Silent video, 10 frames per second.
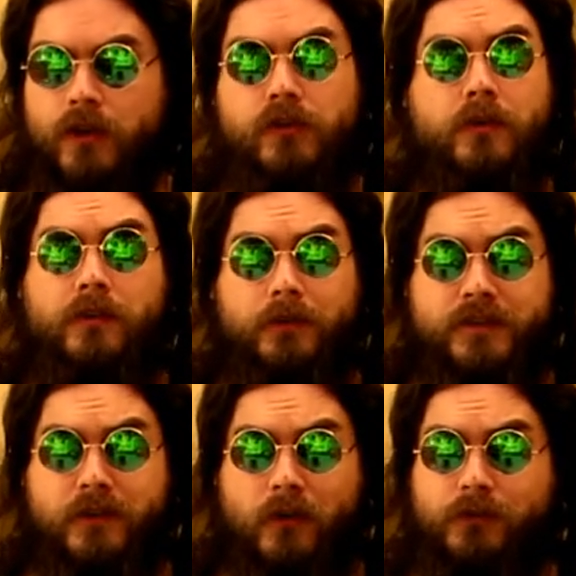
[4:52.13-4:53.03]
You could
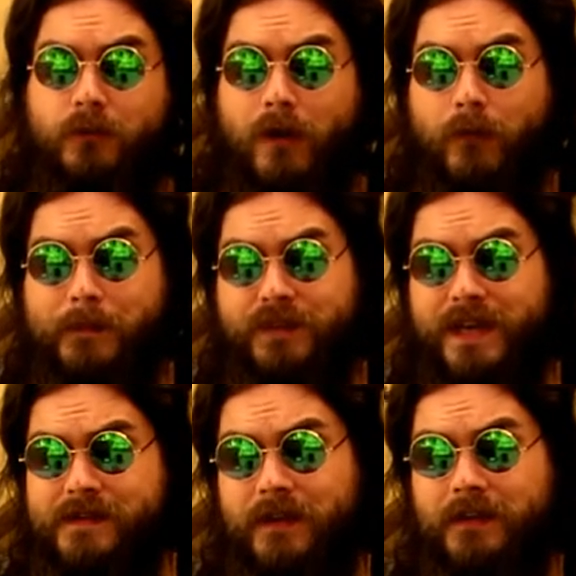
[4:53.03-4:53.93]
also go to our
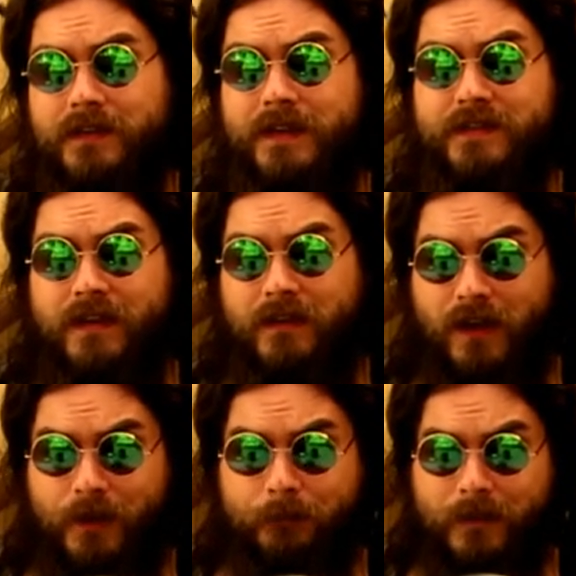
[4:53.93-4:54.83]
website,
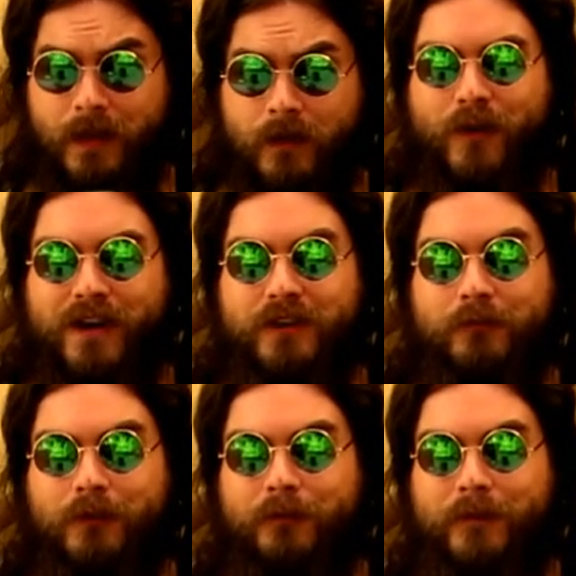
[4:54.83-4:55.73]
hogandice.com, where you
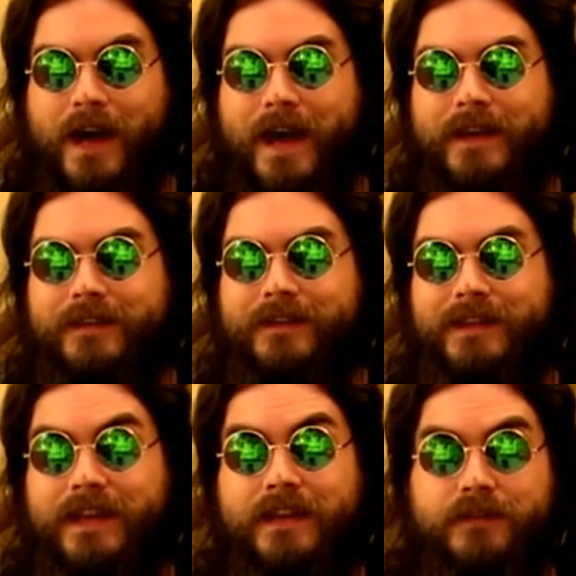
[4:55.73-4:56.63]
will find
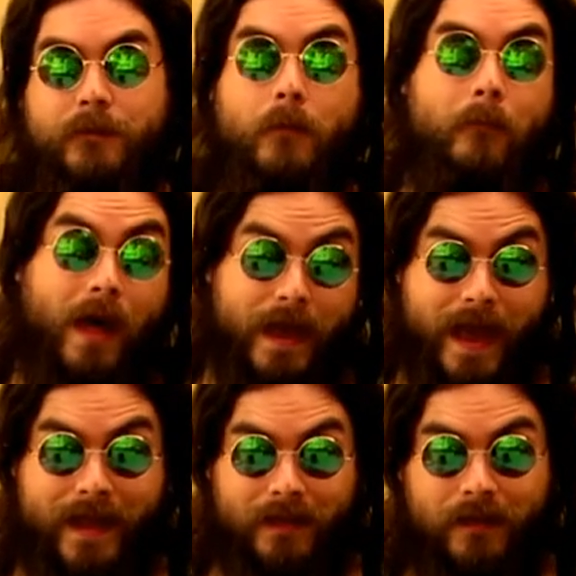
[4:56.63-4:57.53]
links for
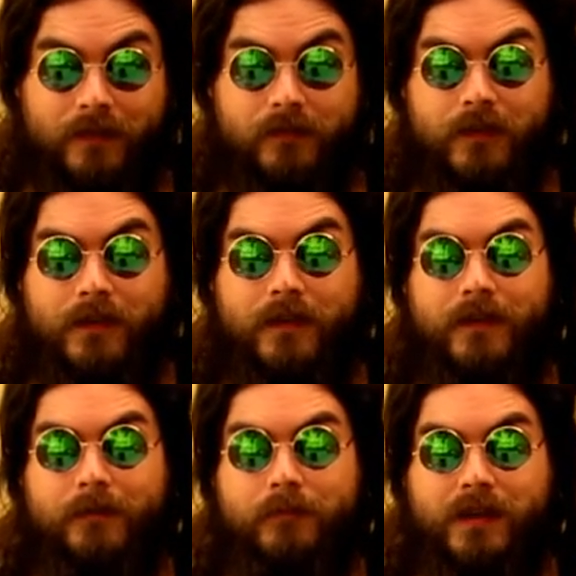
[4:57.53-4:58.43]
buying
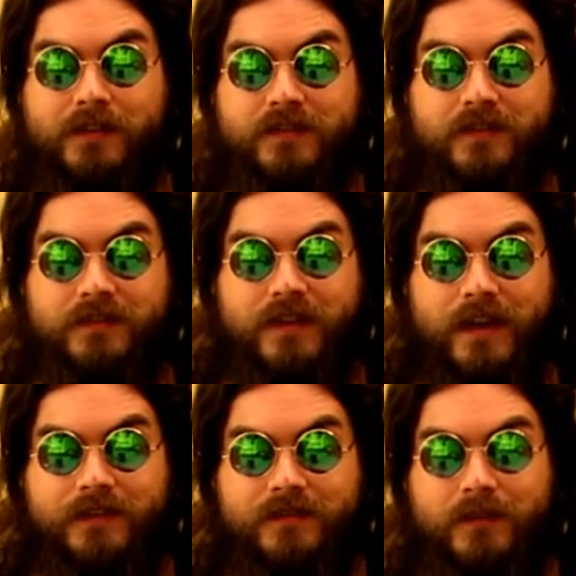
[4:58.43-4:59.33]
the Practitioner's
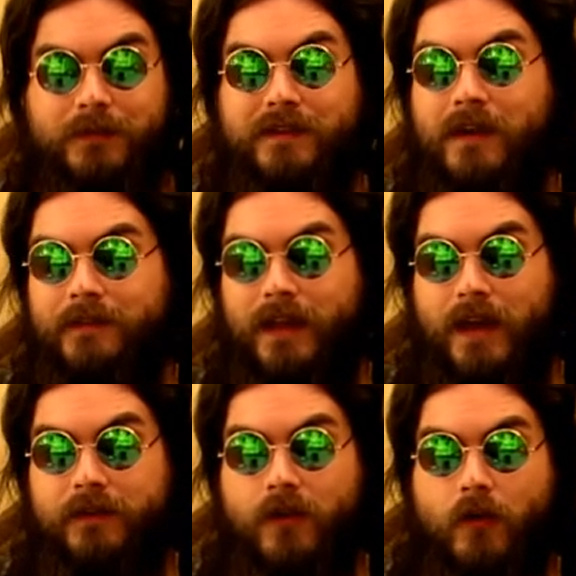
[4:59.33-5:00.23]
Guide to Dublin
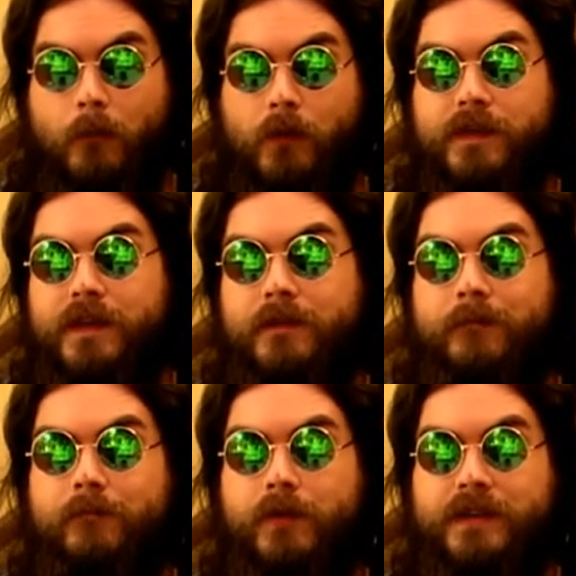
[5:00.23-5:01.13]
online, both in
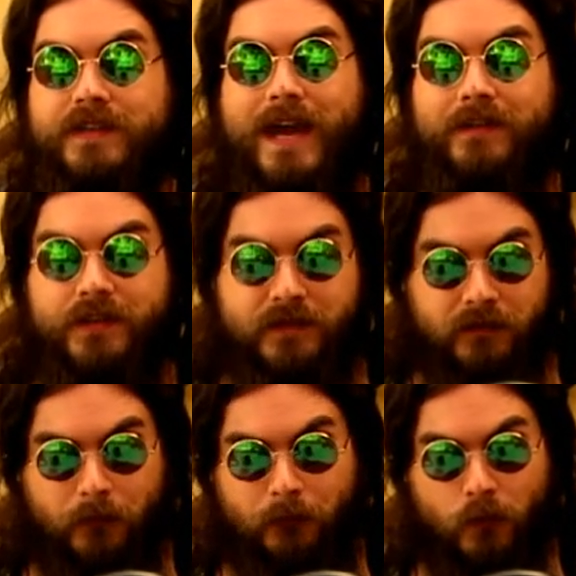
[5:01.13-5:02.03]
print and
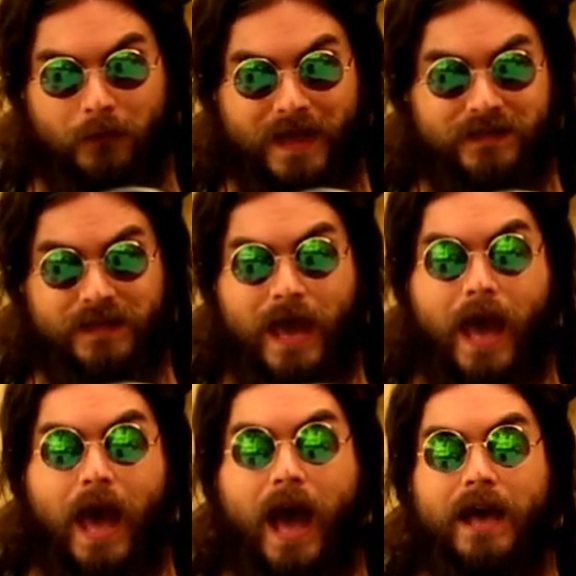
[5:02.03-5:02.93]
digital formats,
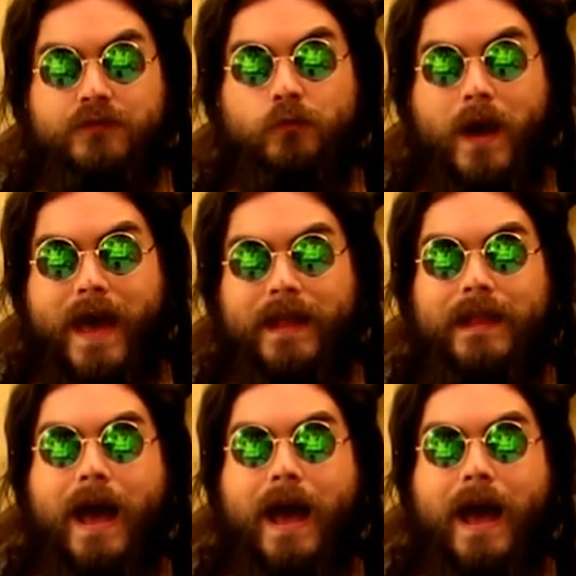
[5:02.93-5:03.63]
as well